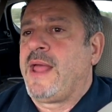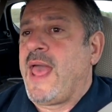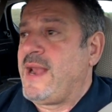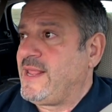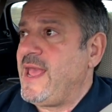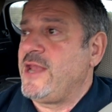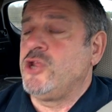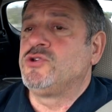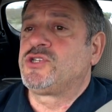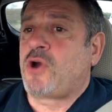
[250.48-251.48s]
And again,
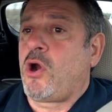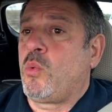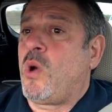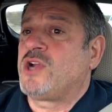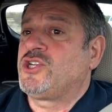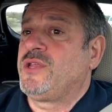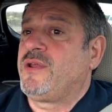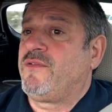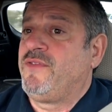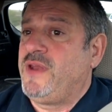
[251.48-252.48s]
you start watching
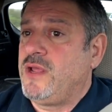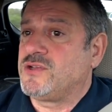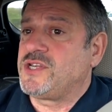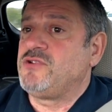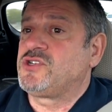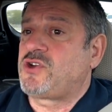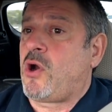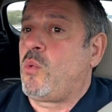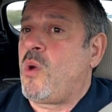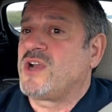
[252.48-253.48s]
their videos and you
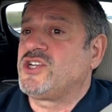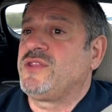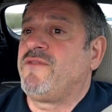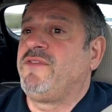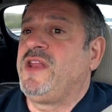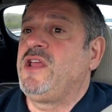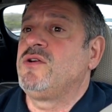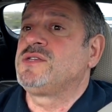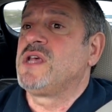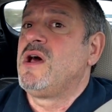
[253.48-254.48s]
start watching the
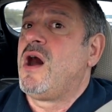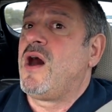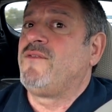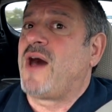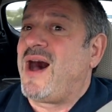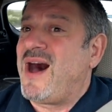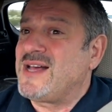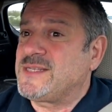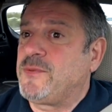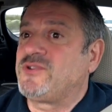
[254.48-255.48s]
videos of the
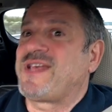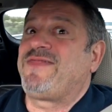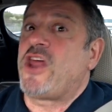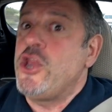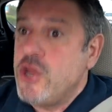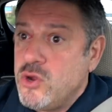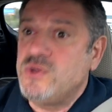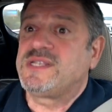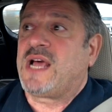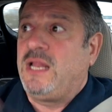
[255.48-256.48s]
hospitals that the
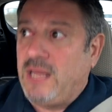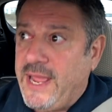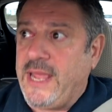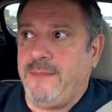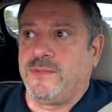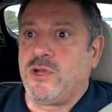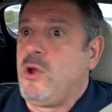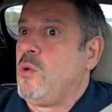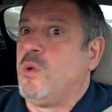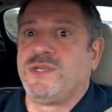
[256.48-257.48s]
news claimed
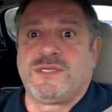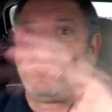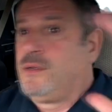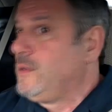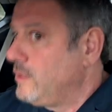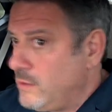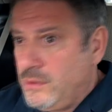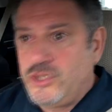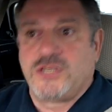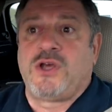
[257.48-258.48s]
was
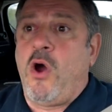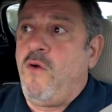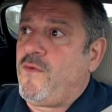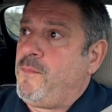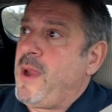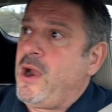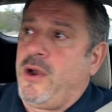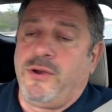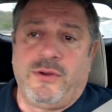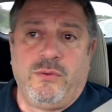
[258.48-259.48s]
just
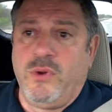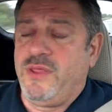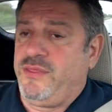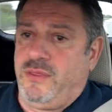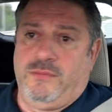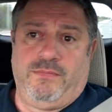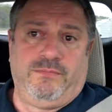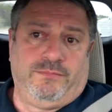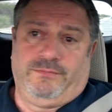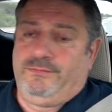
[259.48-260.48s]
overburdened with
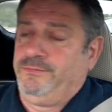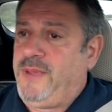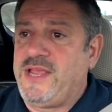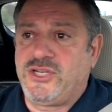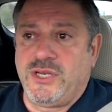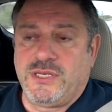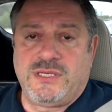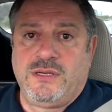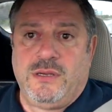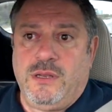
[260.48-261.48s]
patients.
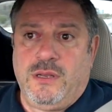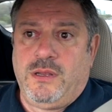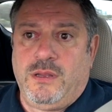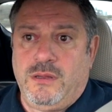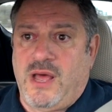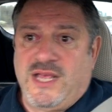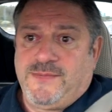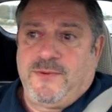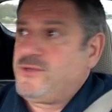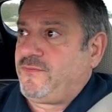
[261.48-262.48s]
The
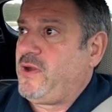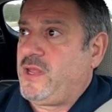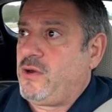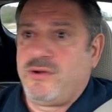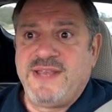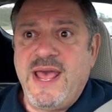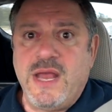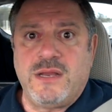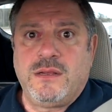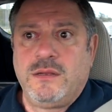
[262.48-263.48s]
hospitals freaking are dead.